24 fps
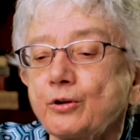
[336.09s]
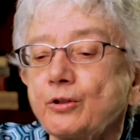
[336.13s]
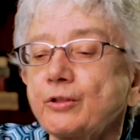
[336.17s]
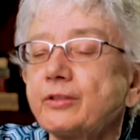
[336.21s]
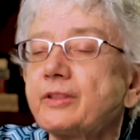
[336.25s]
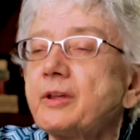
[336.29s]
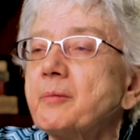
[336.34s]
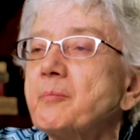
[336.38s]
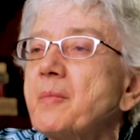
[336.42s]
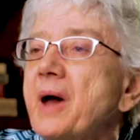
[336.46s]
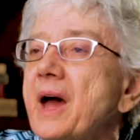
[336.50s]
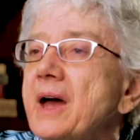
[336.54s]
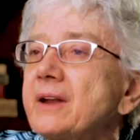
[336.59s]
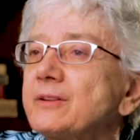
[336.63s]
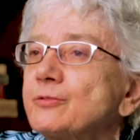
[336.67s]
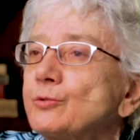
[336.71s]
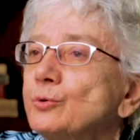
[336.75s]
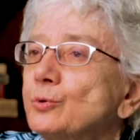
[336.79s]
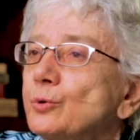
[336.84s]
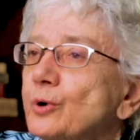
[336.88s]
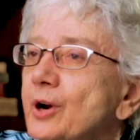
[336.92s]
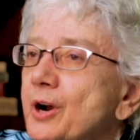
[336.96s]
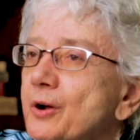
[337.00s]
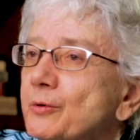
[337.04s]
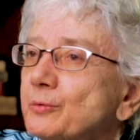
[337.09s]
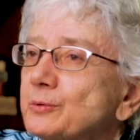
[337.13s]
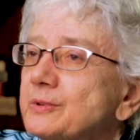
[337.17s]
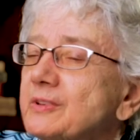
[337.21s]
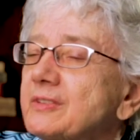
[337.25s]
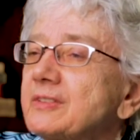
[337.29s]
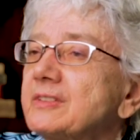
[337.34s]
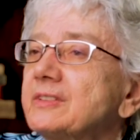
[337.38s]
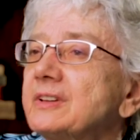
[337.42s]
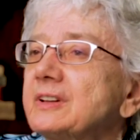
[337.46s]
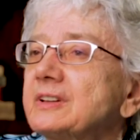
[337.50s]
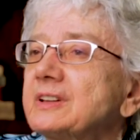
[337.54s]
the man who
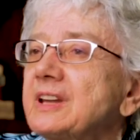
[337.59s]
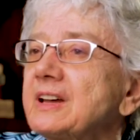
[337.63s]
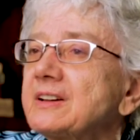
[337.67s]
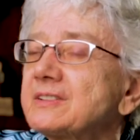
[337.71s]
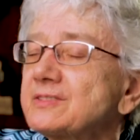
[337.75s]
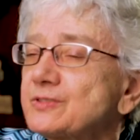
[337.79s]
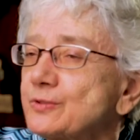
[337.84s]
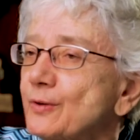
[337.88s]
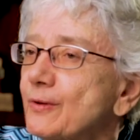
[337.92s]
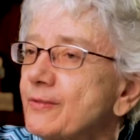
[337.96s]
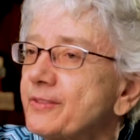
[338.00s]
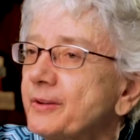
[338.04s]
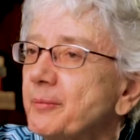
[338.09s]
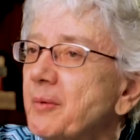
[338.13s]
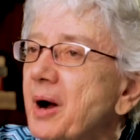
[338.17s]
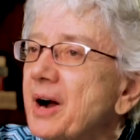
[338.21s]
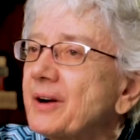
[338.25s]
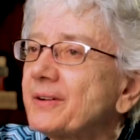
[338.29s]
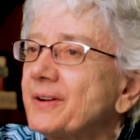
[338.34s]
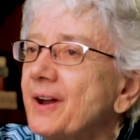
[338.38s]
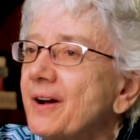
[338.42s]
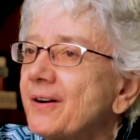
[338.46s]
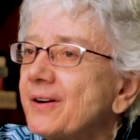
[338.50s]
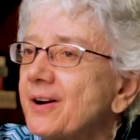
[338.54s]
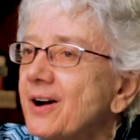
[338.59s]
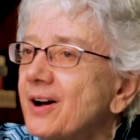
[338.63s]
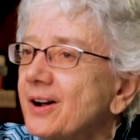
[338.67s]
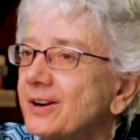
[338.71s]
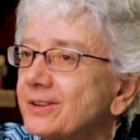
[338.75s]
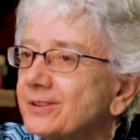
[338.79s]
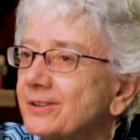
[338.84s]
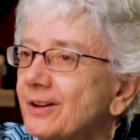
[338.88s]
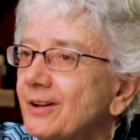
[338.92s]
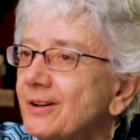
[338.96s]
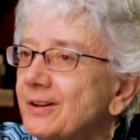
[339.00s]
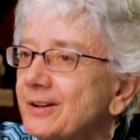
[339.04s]
wrote the text of the Magna
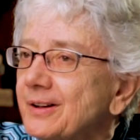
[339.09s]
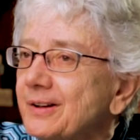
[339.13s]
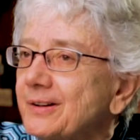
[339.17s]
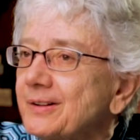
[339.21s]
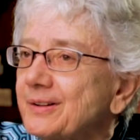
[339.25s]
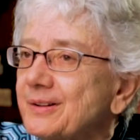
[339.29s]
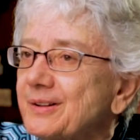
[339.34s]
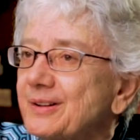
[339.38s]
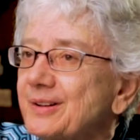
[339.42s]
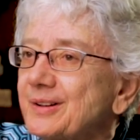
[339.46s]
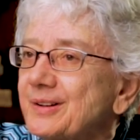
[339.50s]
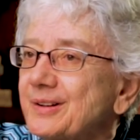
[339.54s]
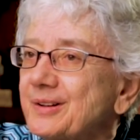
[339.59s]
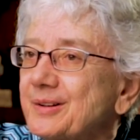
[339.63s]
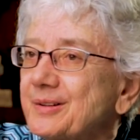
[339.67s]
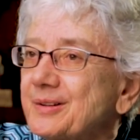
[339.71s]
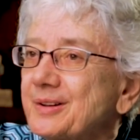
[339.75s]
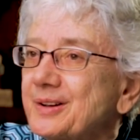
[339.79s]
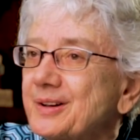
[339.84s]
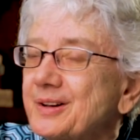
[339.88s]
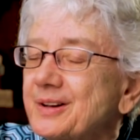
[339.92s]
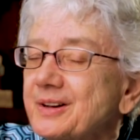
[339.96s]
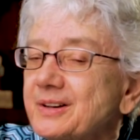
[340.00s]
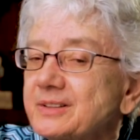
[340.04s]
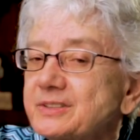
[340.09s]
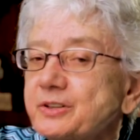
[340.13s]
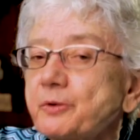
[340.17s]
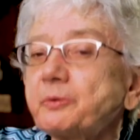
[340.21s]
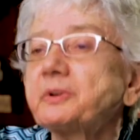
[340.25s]
Carta. So